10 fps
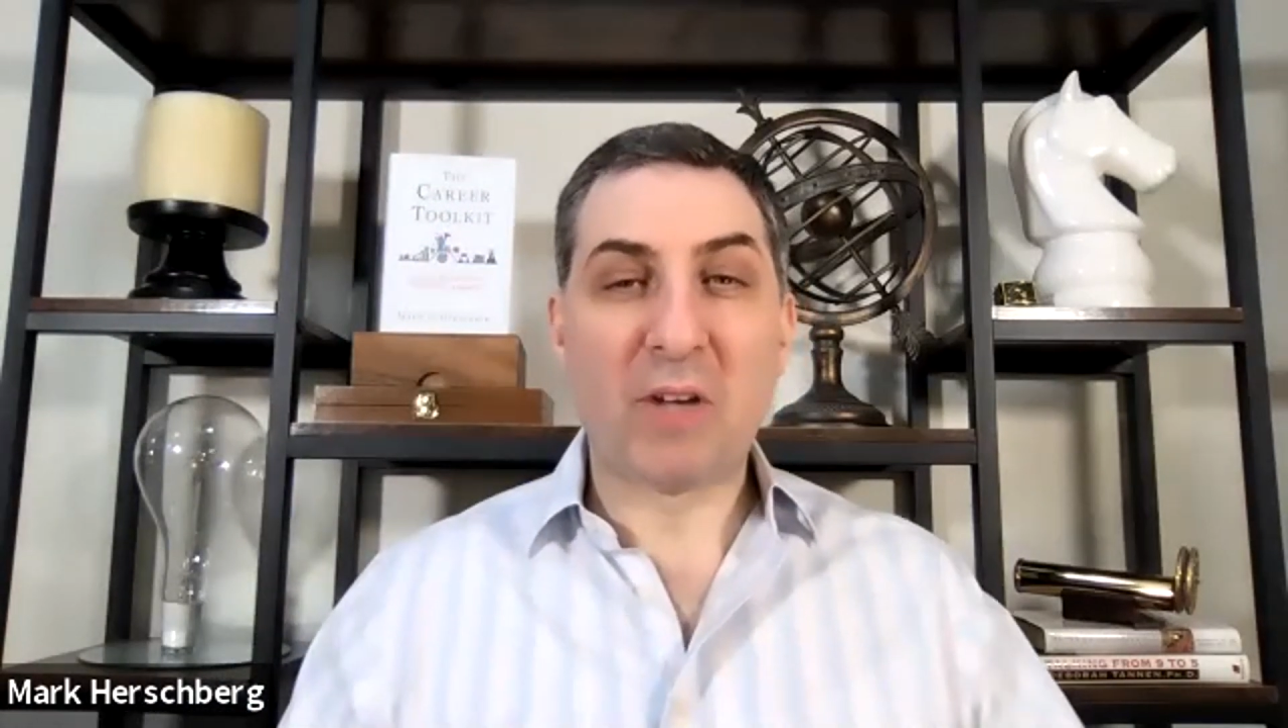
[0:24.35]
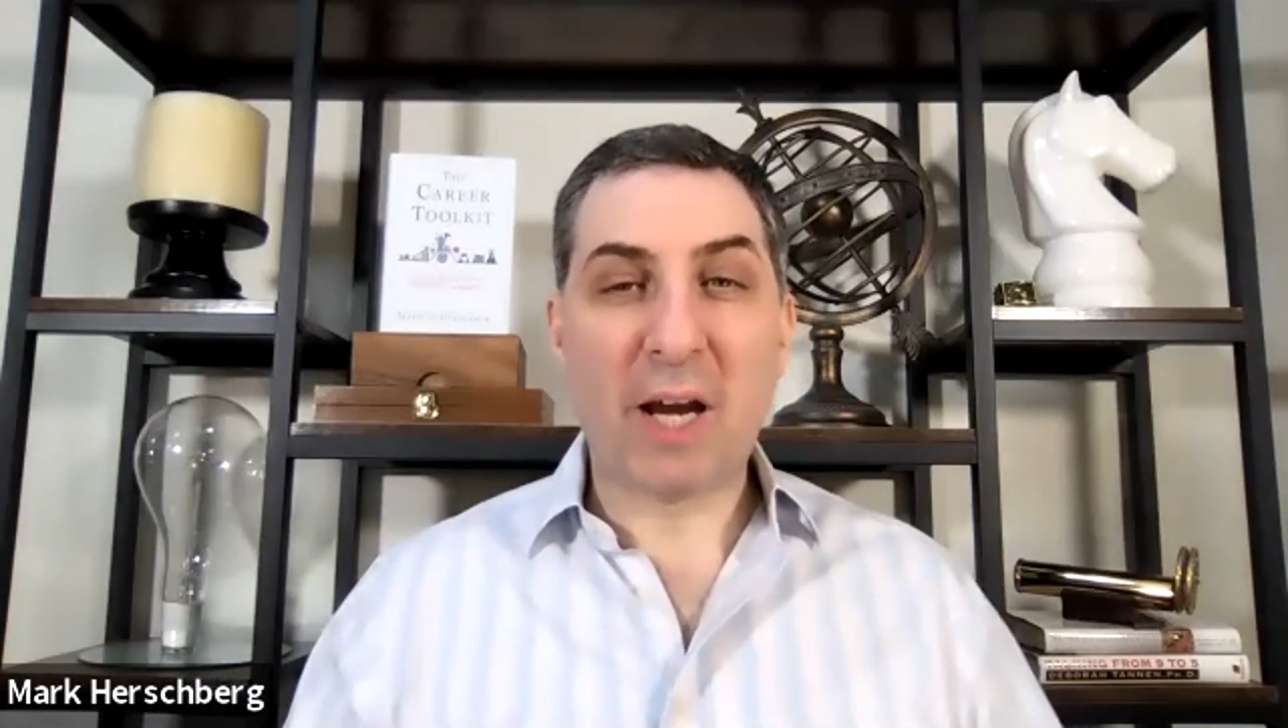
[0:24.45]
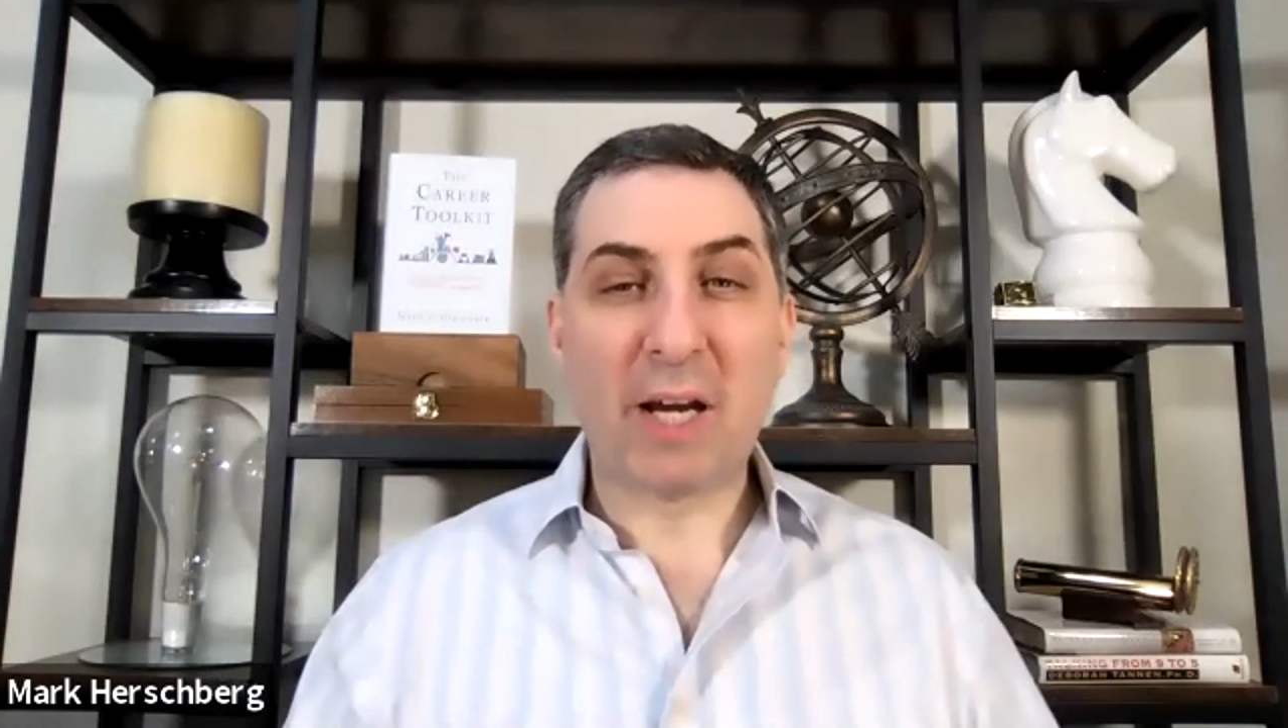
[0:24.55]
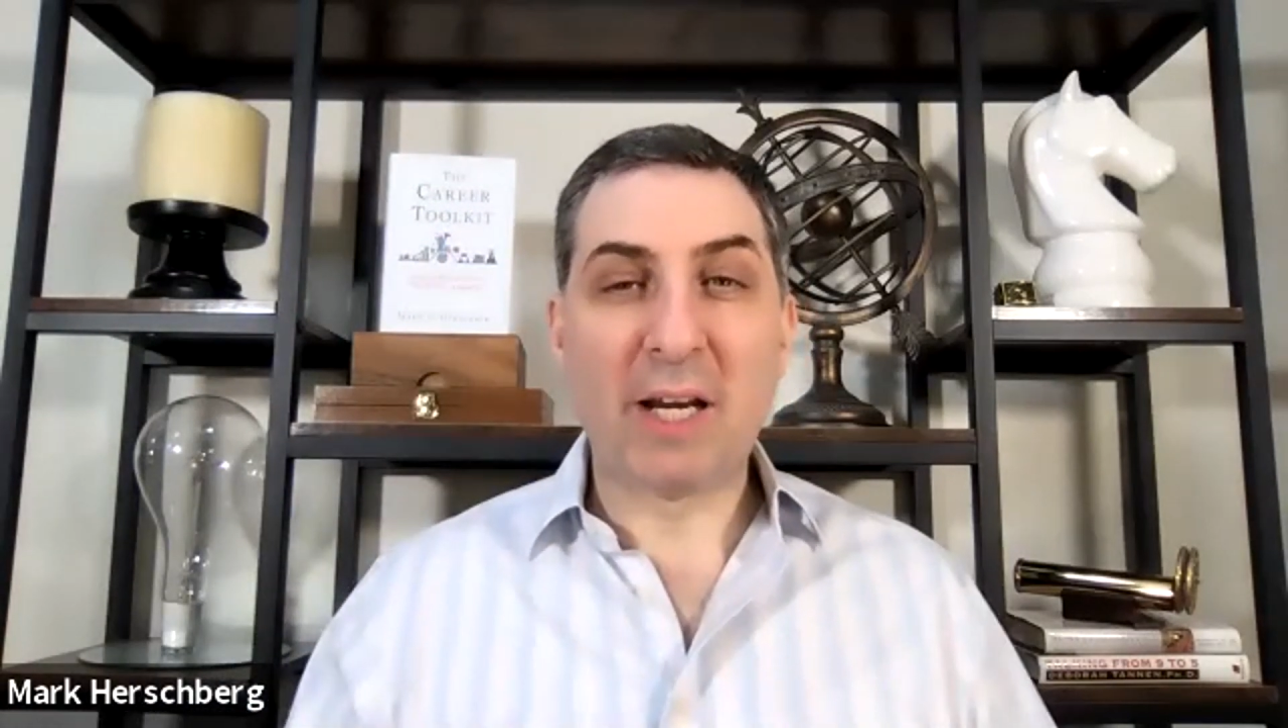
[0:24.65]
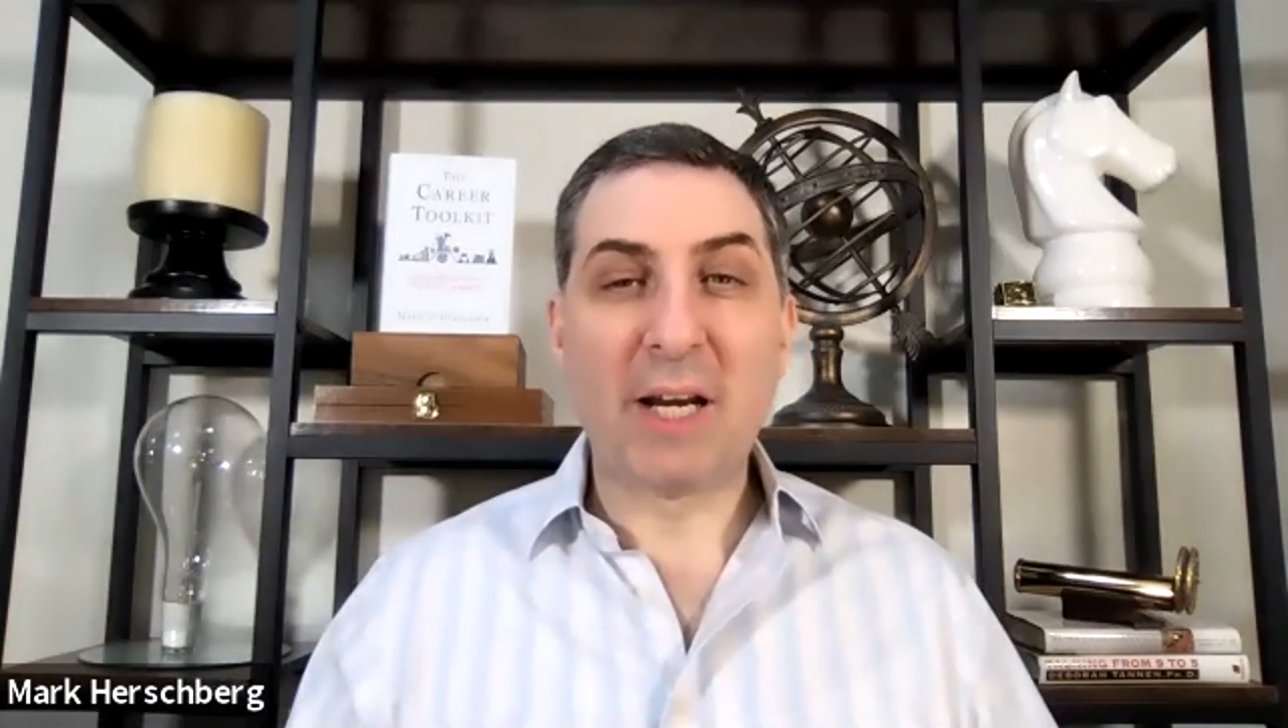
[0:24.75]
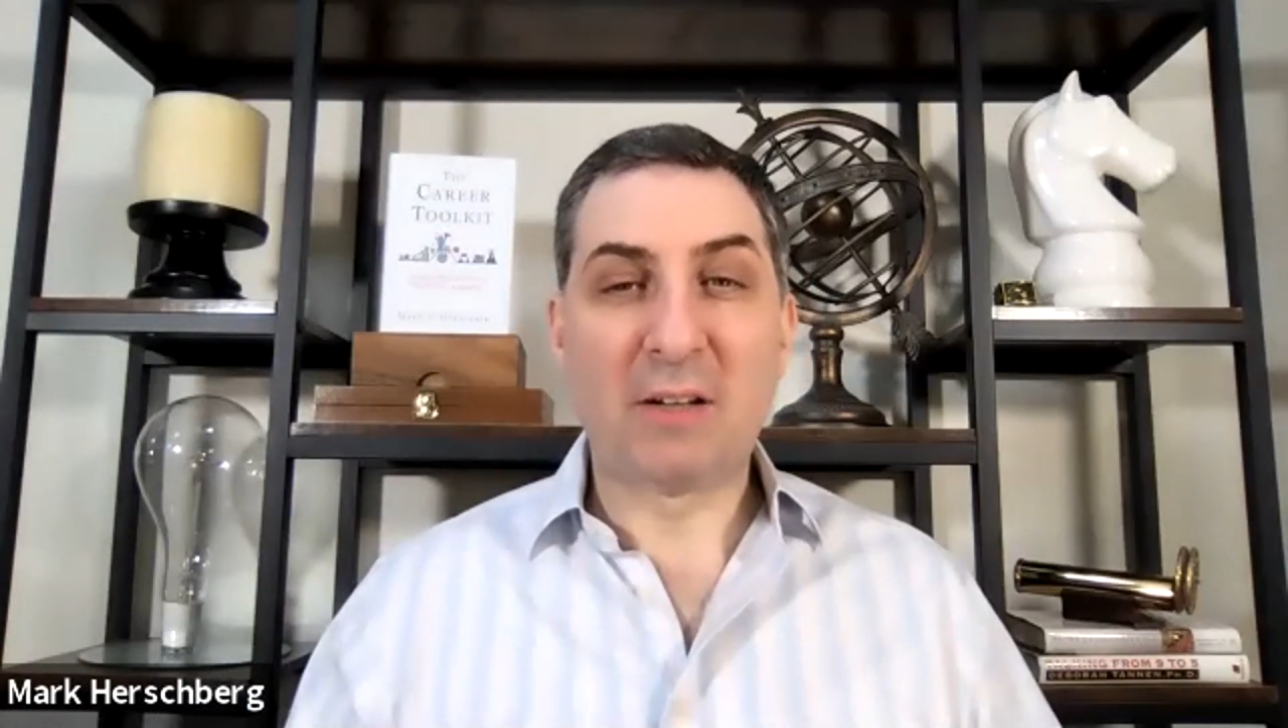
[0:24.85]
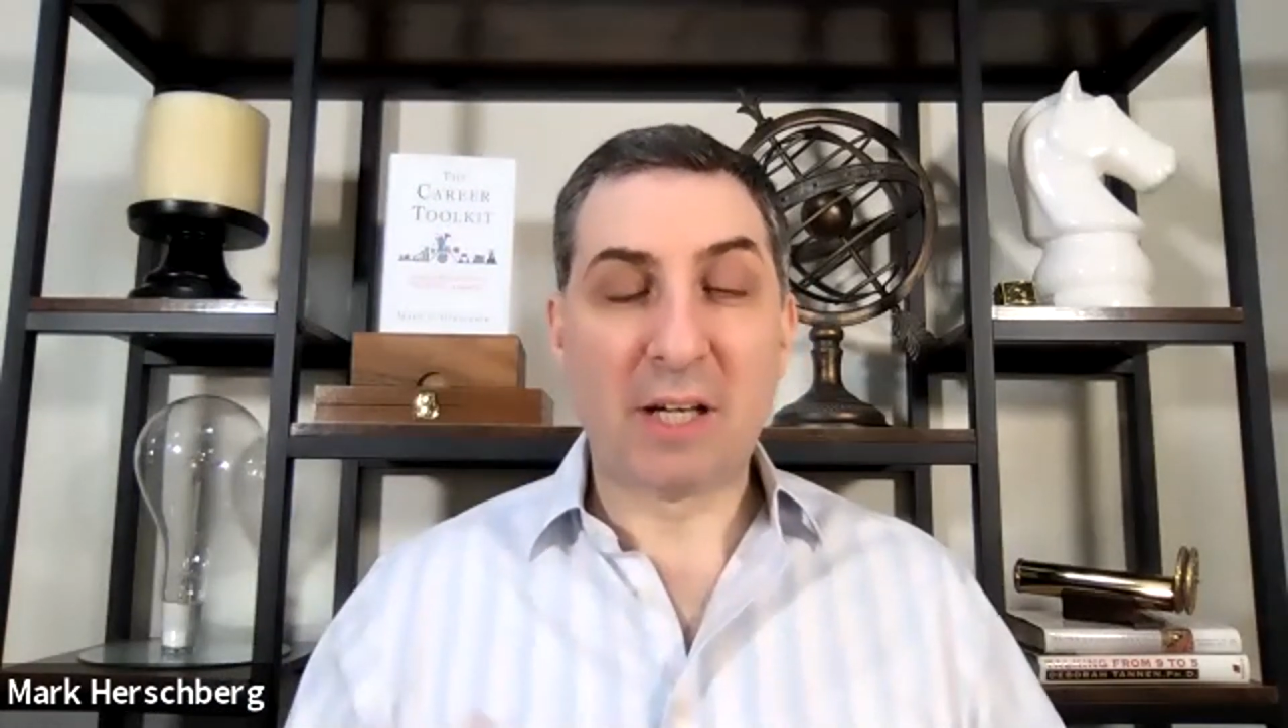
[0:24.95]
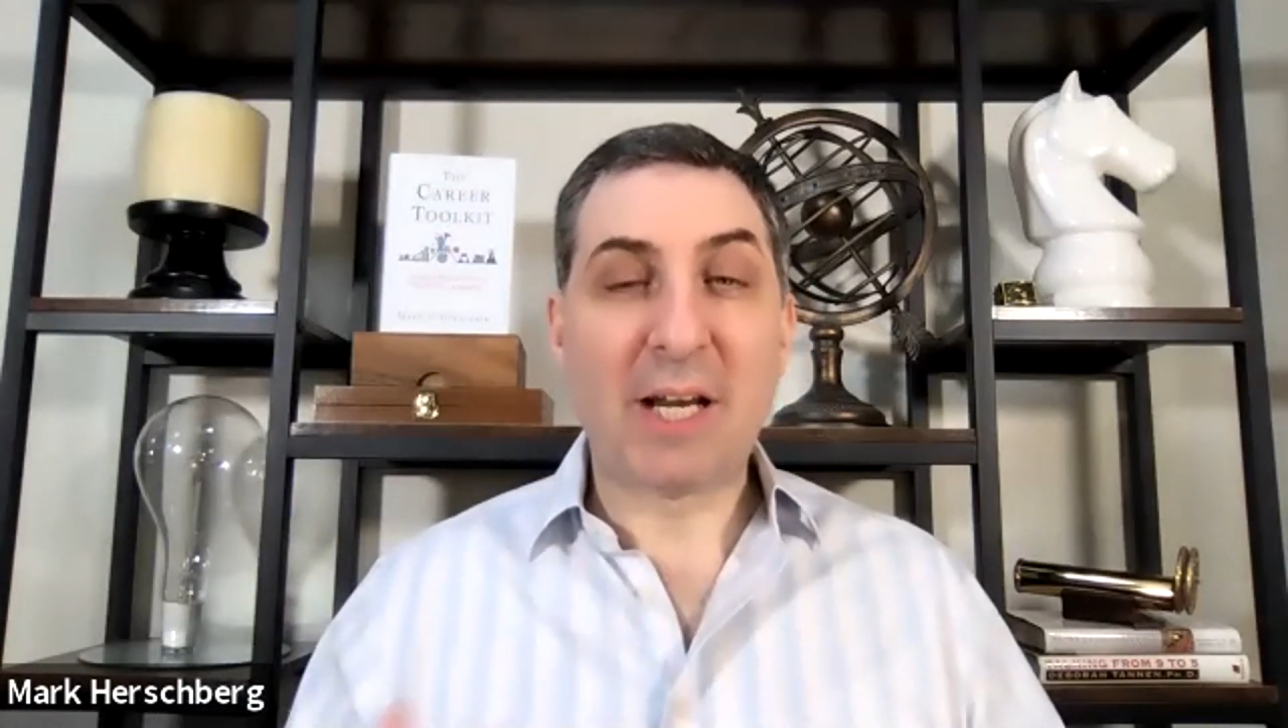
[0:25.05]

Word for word: I need to